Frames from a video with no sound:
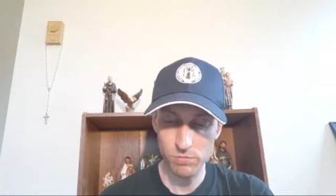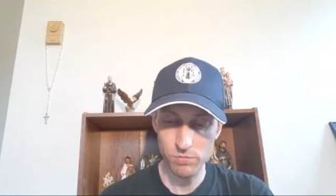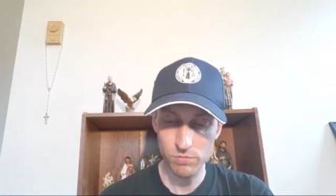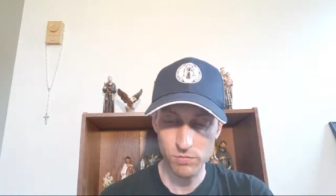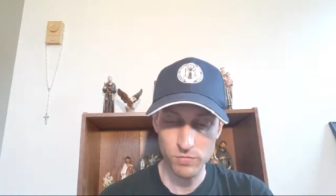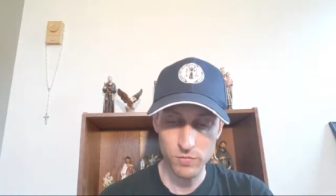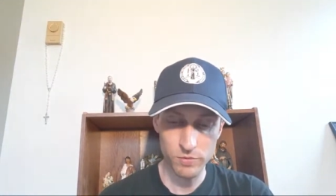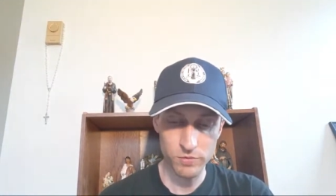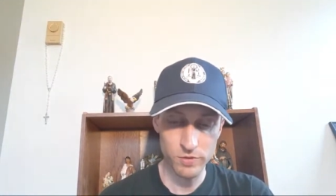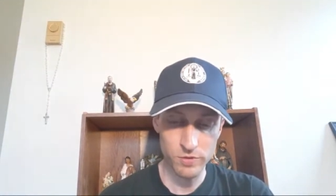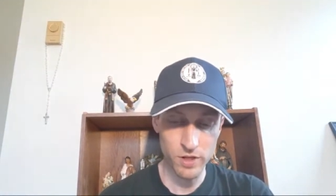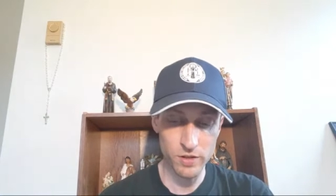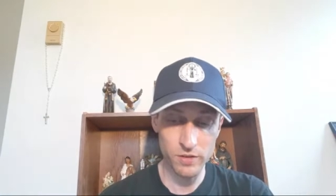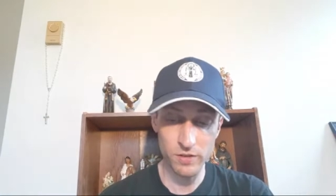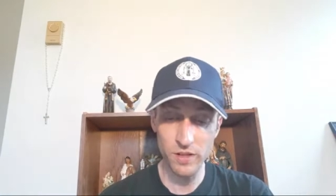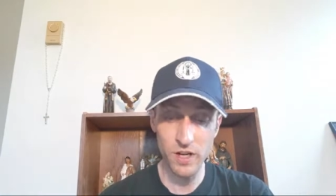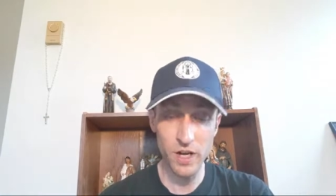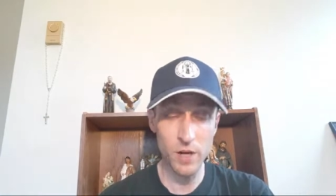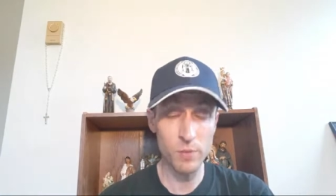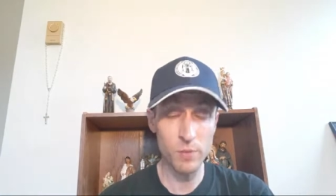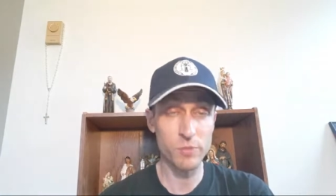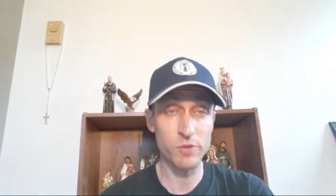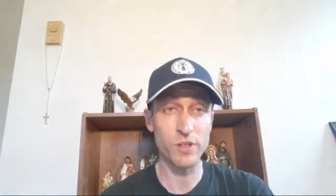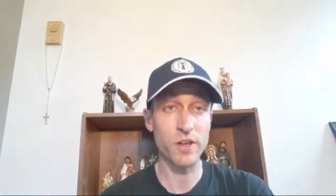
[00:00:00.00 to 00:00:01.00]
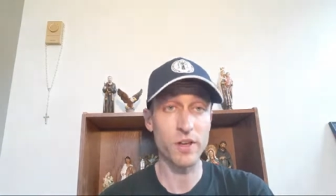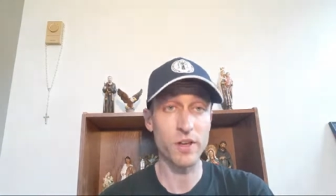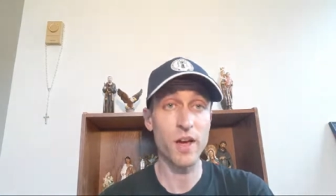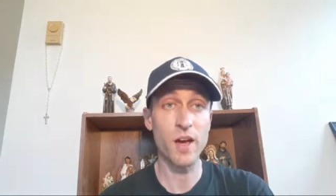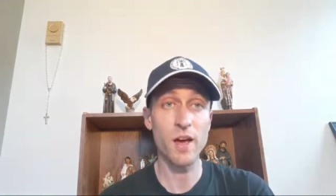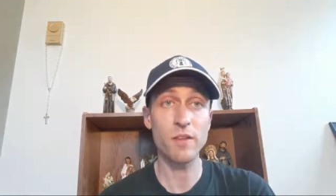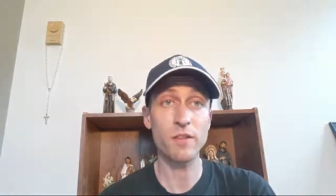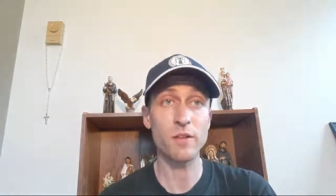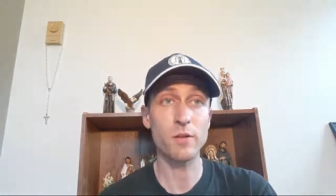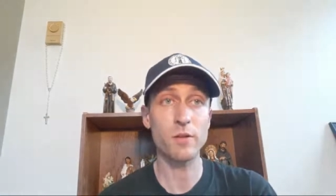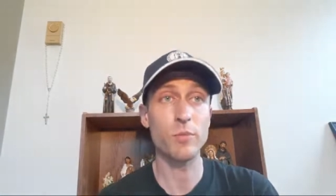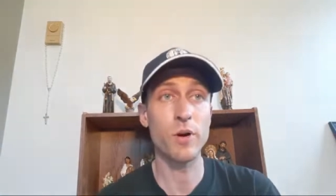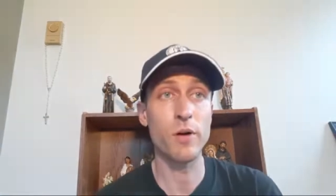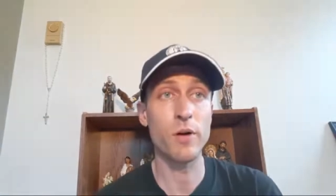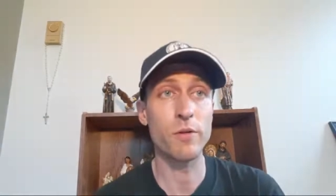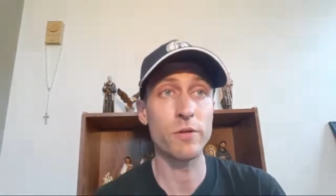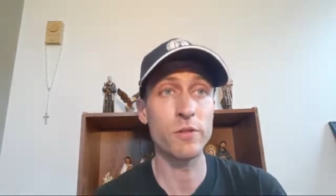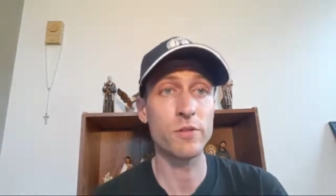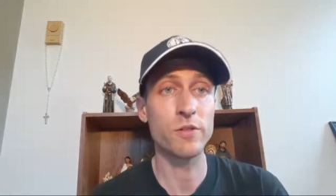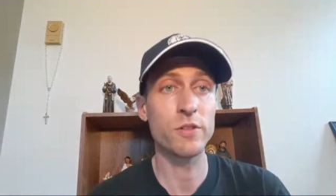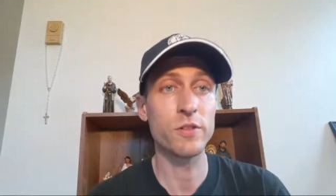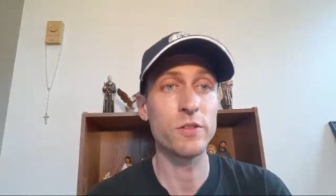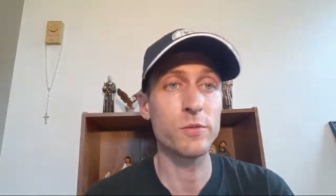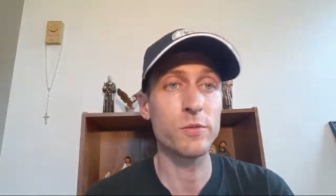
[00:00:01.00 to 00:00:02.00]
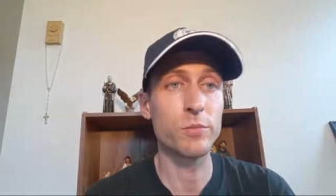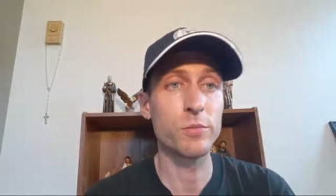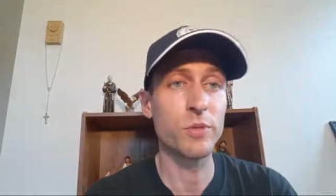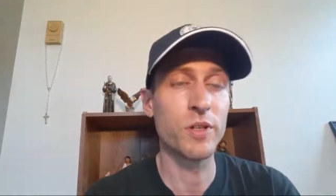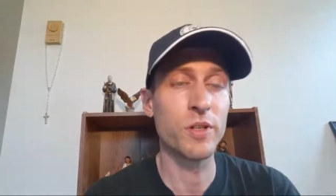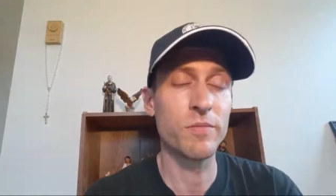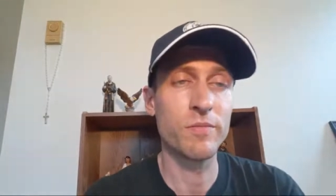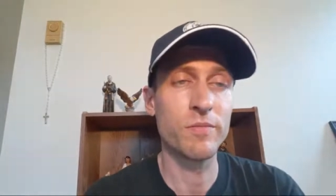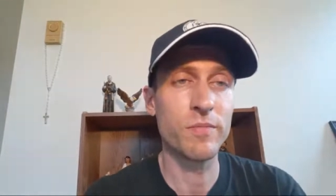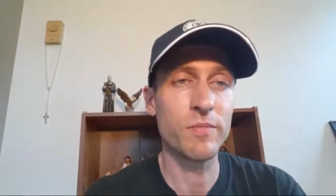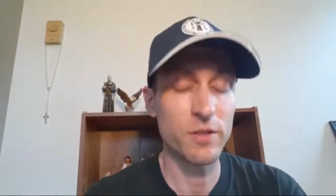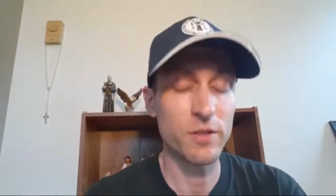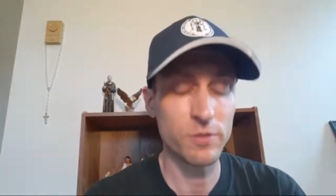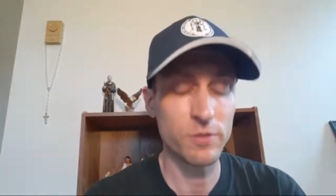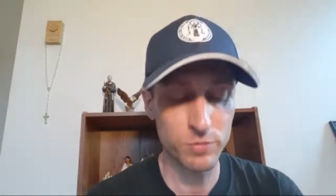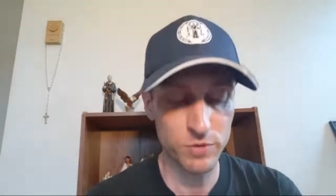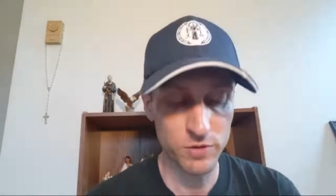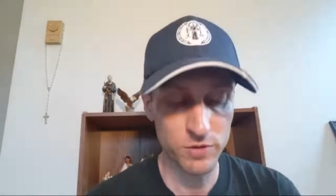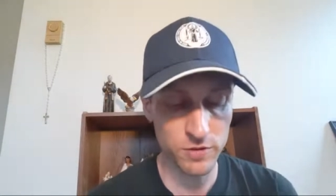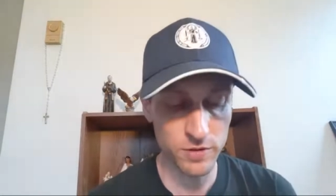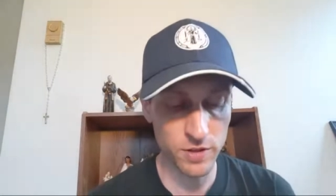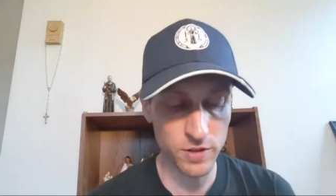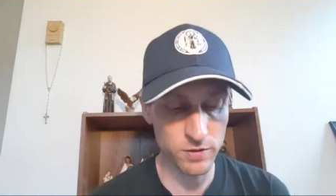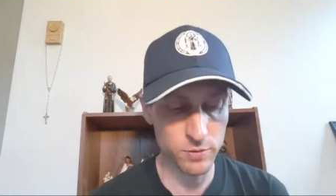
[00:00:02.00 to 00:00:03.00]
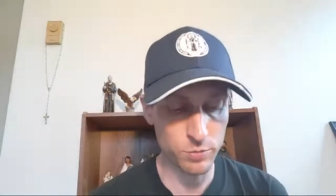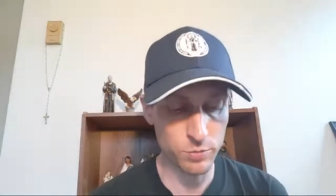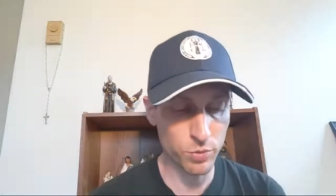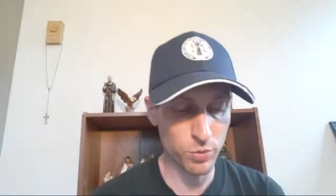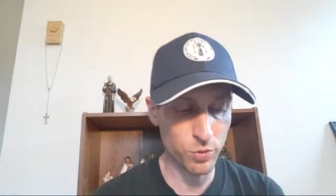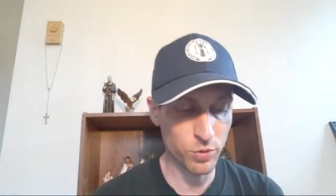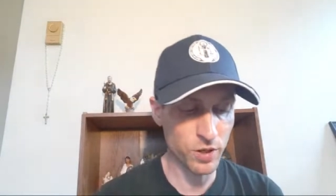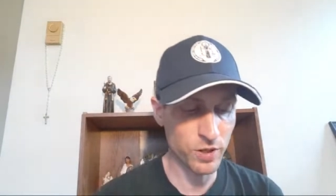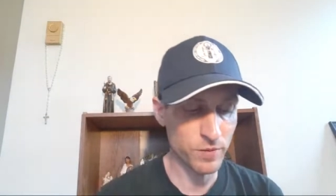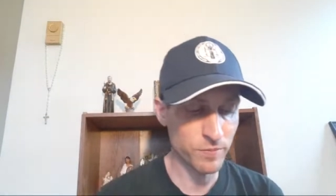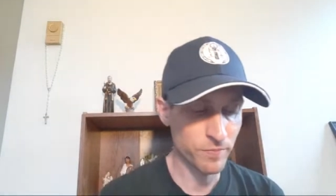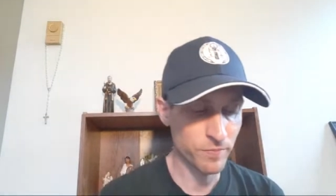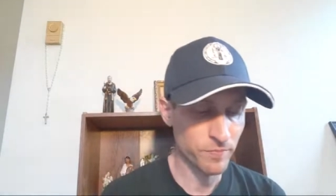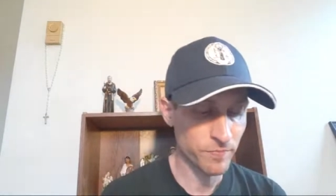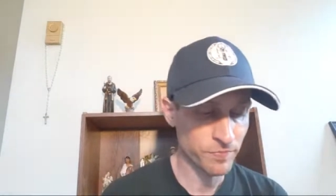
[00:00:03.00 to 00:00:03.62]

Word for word: They're not in line with the Catholic policies, but that's beside the point.